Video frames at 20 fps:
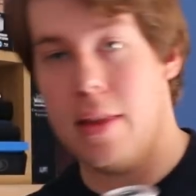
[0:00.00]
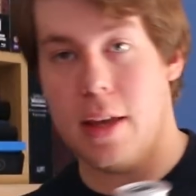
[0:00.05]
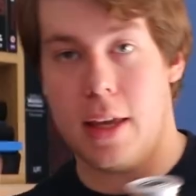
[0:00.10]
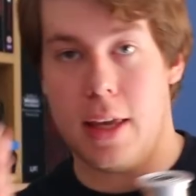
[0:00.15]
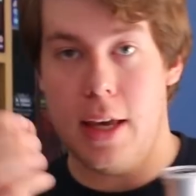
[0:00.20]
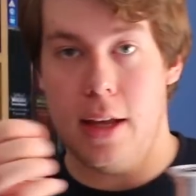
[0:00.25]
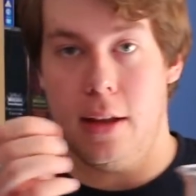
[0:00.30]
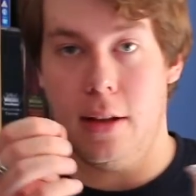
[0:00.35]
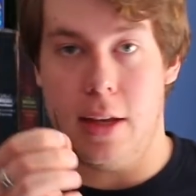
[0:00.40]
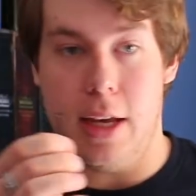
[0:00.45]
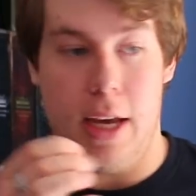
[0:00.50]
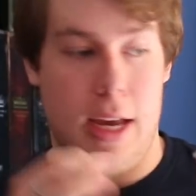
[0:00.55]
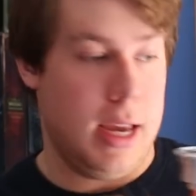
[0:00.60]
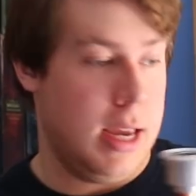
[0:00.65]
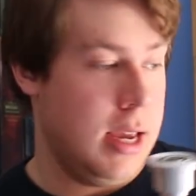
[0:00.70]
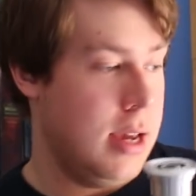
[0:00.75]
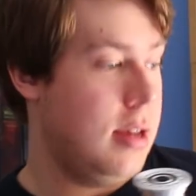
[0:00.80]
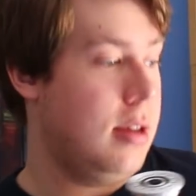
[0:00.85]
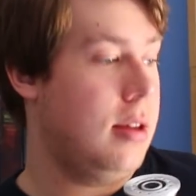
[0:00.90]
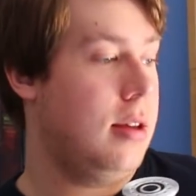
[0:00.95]
the kill
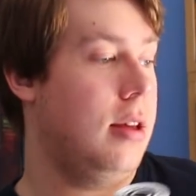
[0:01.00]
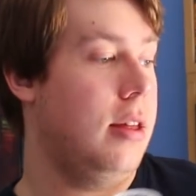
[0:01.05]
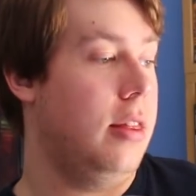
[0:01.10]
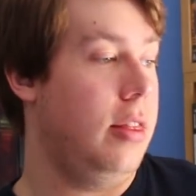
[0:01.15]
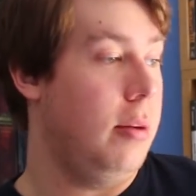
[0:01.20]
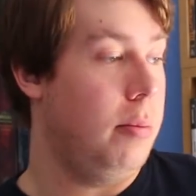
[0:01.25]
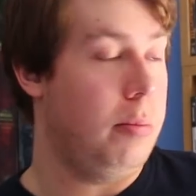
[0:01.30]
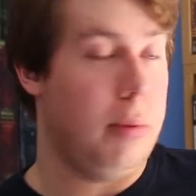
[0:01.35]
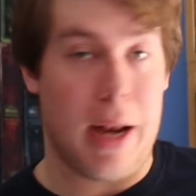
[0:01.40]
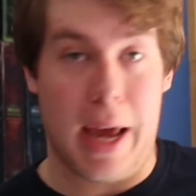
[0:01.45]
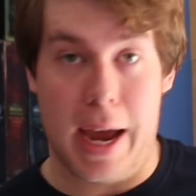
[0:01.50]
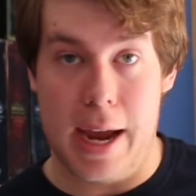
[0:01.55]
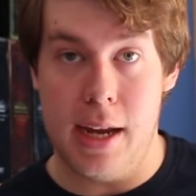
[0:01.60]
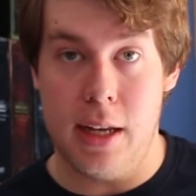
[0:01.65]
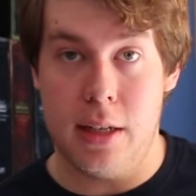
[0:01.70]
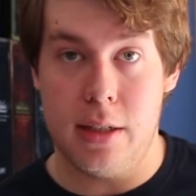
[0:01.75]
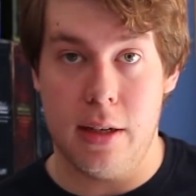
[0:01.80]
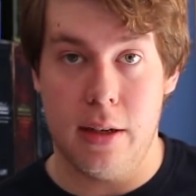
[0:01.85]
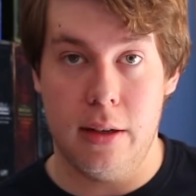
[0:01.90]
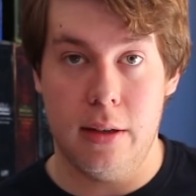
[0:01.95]
key, the
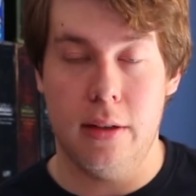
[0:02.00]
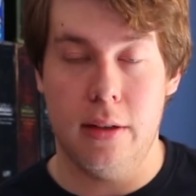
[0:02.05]
blade.